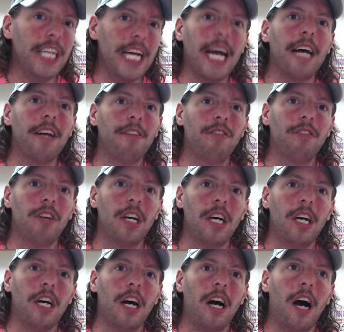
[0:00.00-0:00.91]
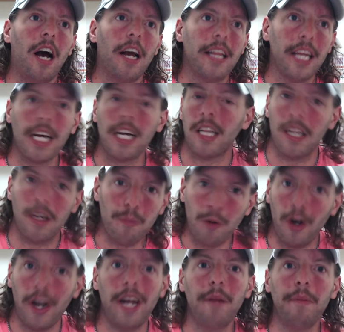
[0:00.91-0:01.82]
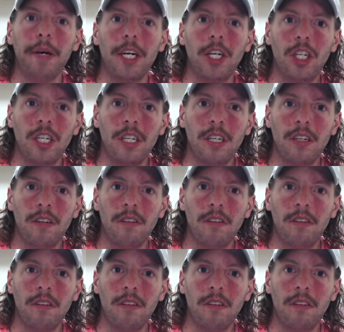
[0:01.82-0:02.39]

yes. I think a little more animation.